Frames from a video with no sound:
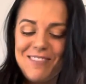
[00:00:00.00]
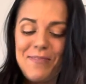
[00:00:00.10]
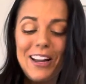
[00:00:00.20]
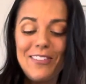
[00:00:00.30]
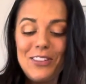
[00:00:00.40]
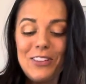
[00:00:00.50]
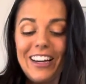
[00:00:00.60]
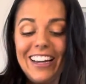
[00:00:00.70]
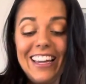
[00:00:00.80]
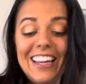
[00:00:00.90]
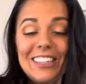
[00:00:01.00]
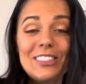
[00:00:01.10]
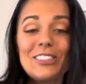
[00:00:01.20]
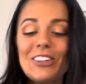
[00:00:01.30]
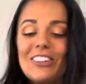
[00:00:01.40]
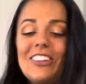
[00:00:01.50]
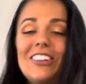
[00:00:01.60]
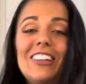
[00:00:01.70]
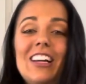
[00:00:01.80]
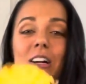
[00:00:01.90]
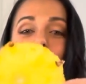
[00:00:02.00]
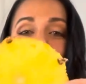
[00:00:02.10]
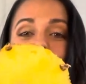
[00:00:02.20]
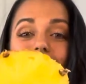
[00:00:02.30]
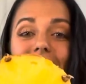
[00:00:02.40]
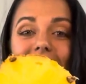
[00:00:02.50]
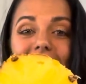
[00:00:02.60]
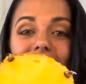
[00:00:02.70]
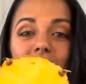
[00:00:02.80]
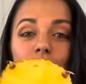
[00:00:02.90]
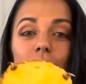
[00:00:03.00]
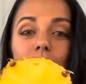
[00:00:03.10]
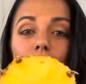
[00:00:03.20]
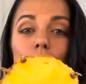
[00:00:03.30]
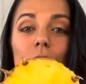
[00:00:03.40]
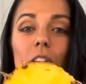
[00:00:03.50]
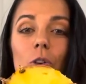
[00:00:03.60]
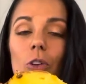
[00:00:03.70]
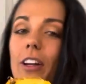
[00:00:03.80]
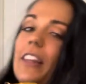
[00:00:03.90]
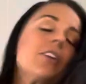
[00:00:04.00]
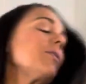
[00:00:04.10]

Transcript: But if you cut in a circle motion like this, you can remove the core either